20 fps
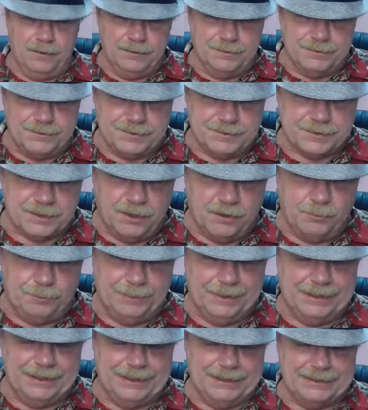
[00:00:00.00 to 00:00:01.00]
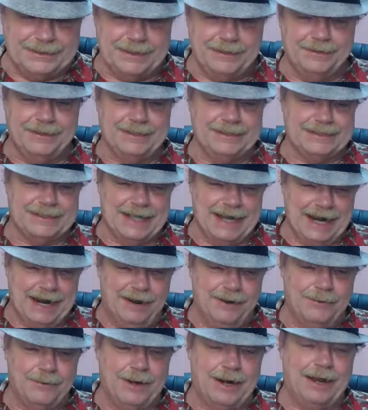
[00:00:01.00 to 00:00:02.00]
scoping these areas
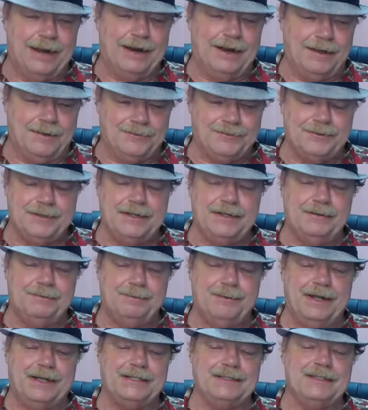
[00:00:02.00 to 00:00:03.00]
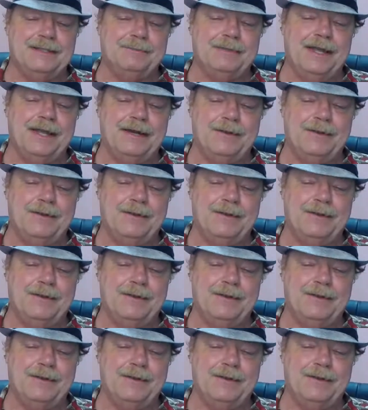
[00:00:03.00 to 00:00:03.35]
out, I also need to find some